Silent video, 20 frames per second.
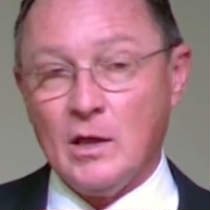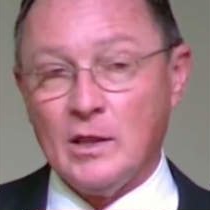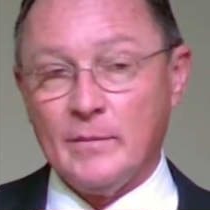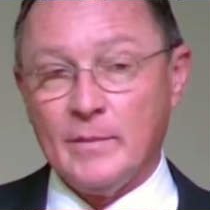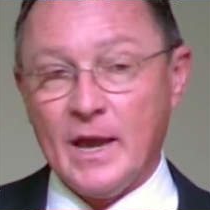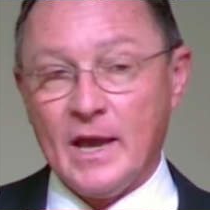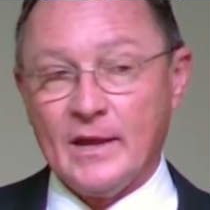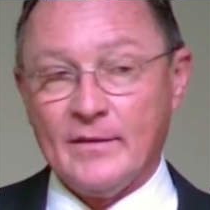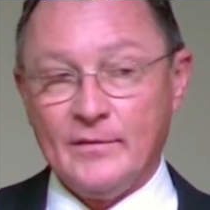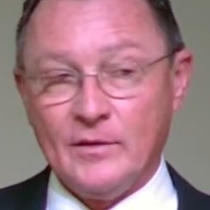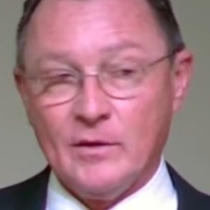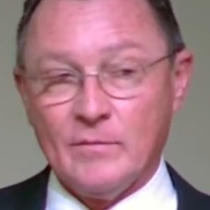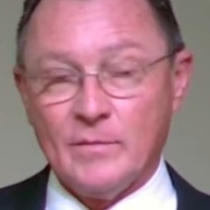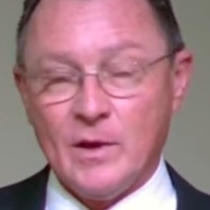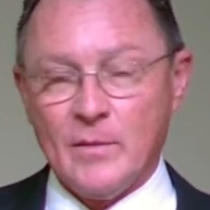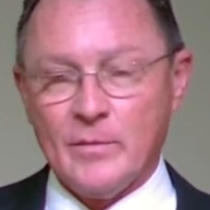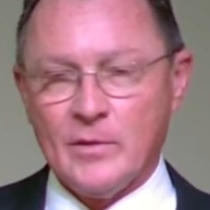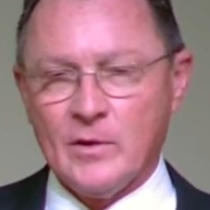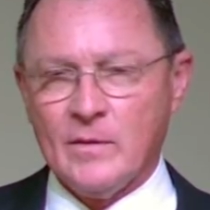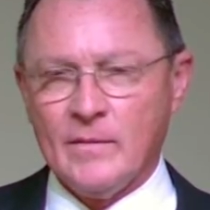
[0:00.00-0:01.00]
on the back of your
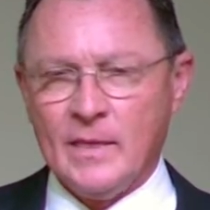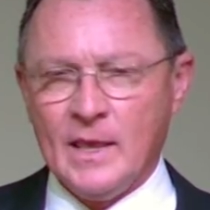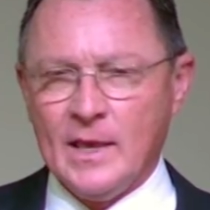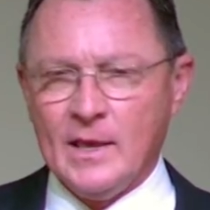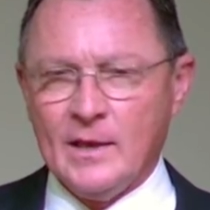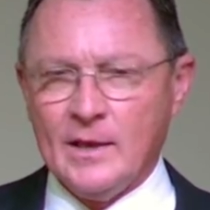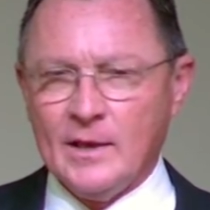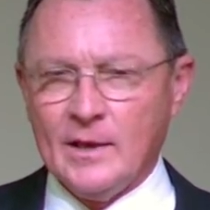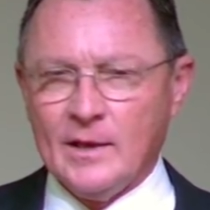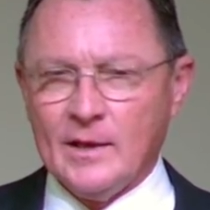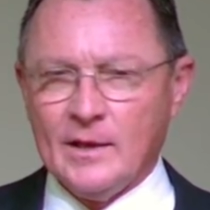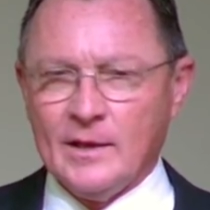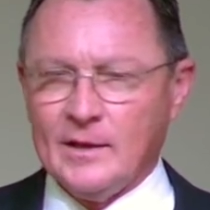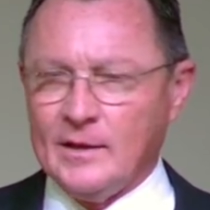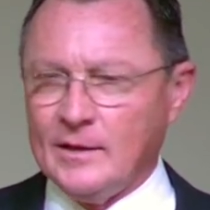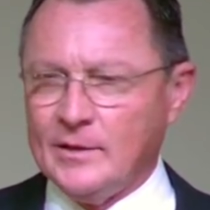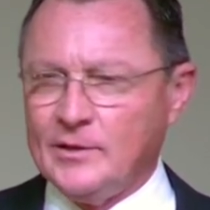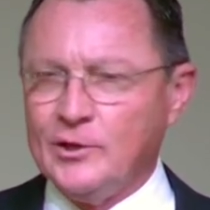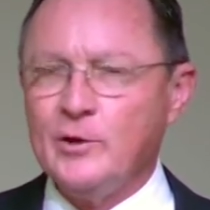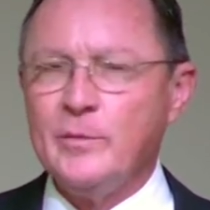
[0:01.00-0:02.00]
bumper,
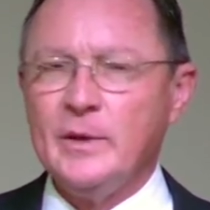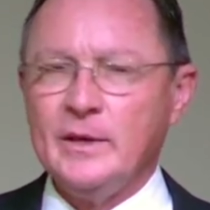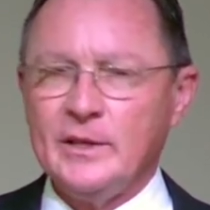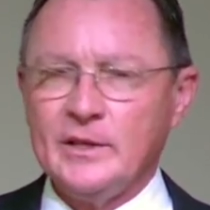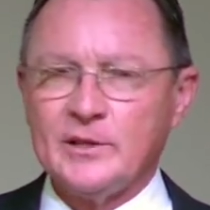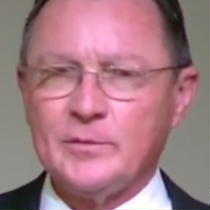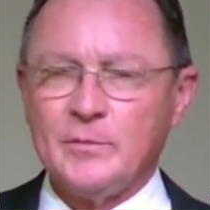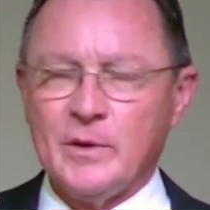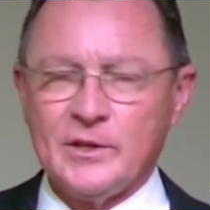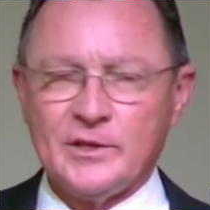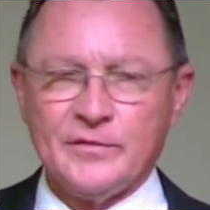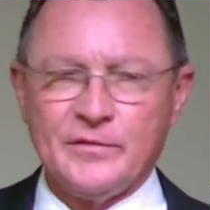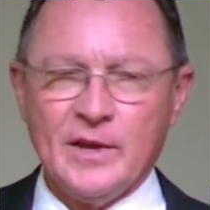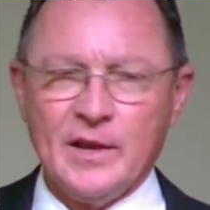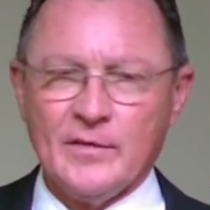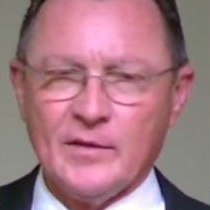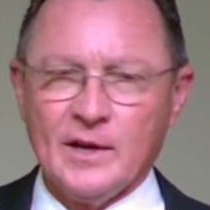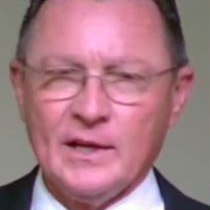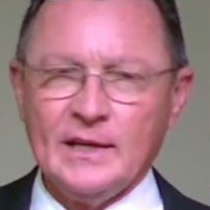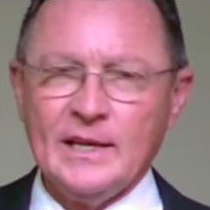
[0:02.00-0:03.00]
do me this much
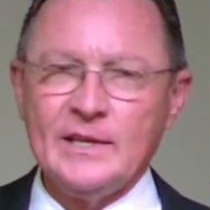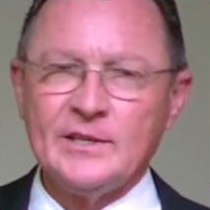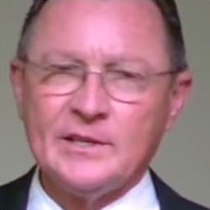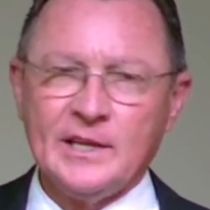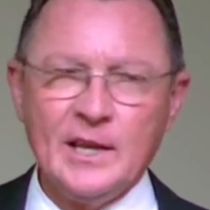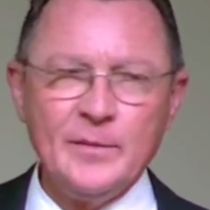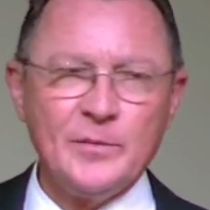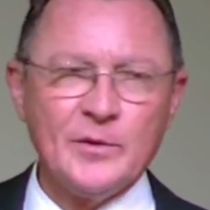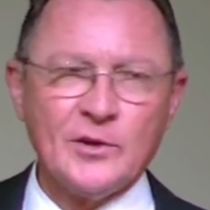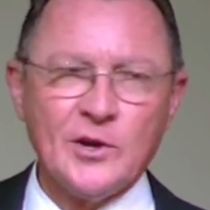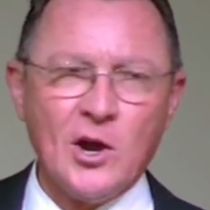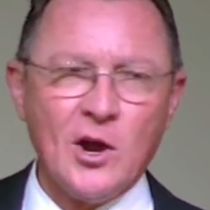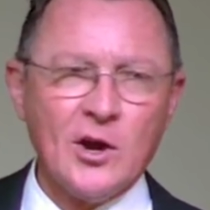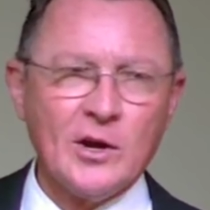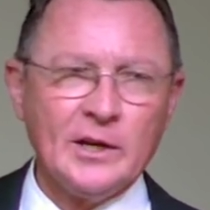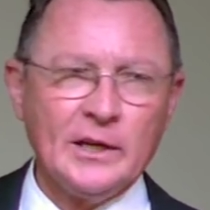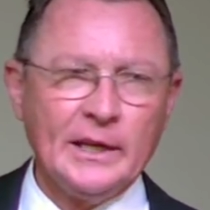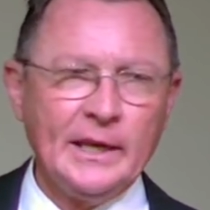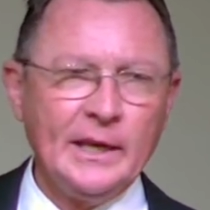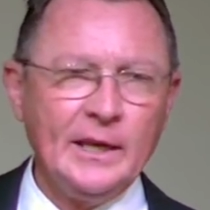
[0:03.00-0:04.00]
favor, at least keep your
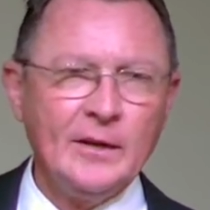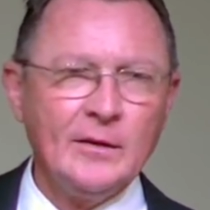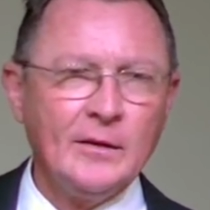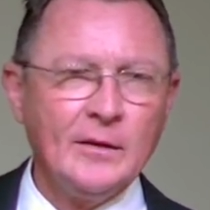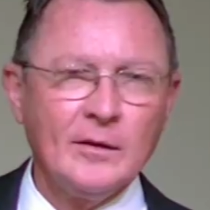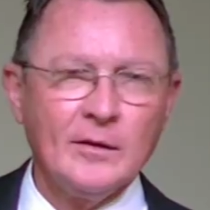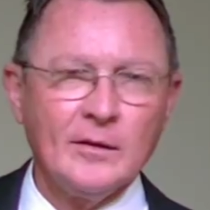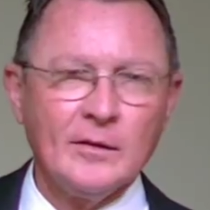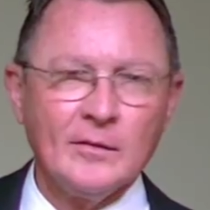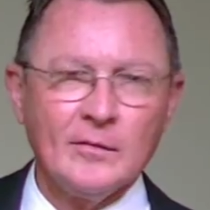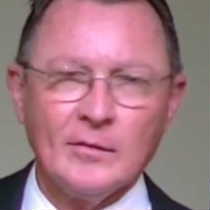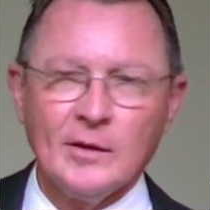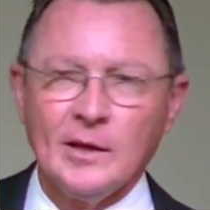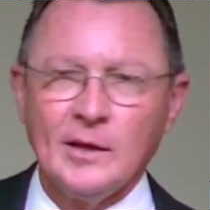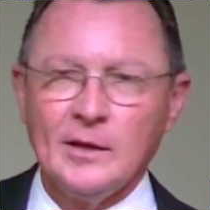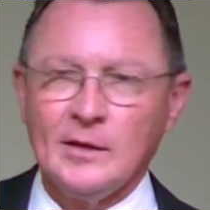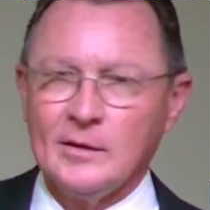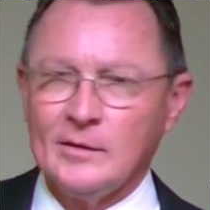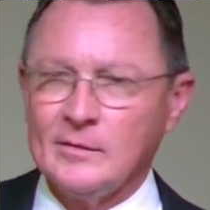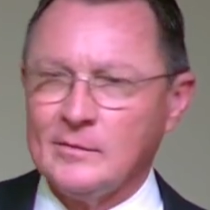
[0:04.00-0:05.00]
car clean,
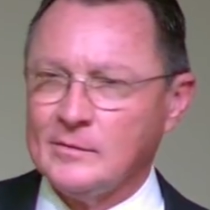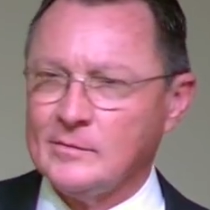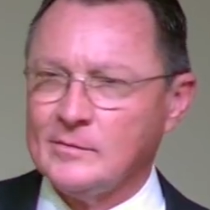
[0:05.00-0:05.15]
right?